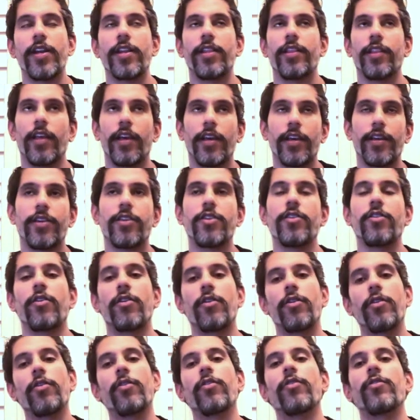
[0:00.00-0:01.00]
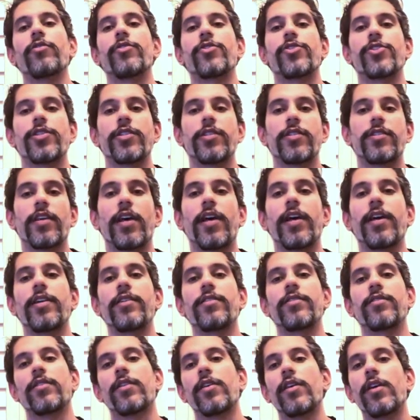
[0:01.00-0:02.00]
And like, you know, she
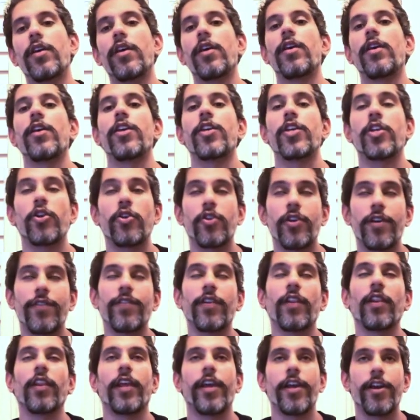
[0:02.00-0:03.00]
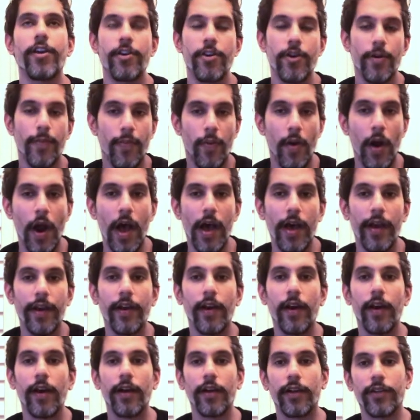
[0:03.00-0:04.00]
says, you know, you have to layer your
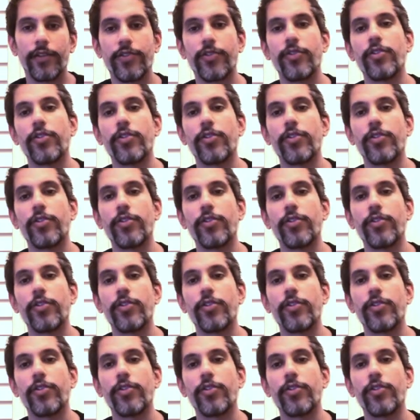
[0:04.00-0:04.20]
products.